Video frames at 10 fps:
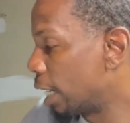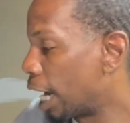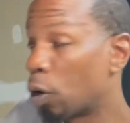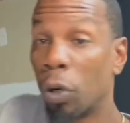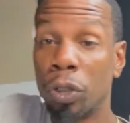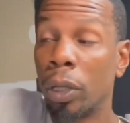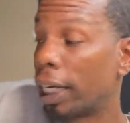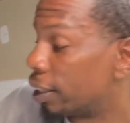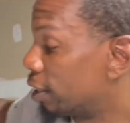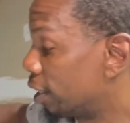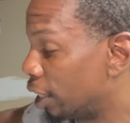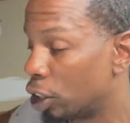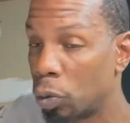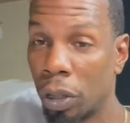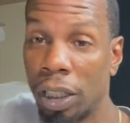I don't want you guys to see
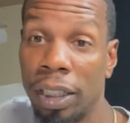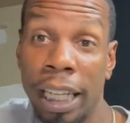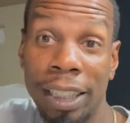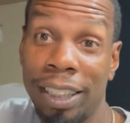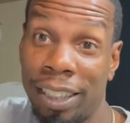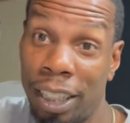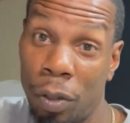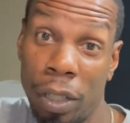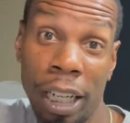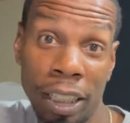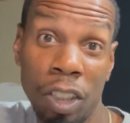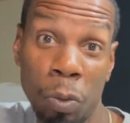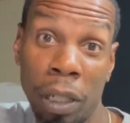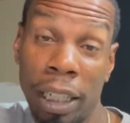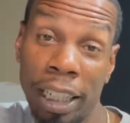this one because that's a secret.
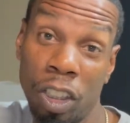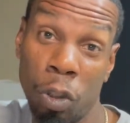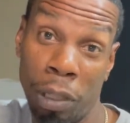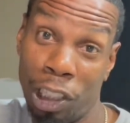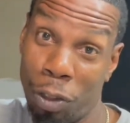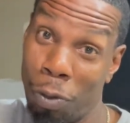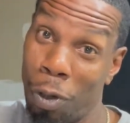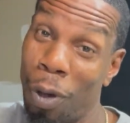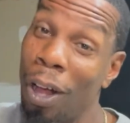That's a special roll.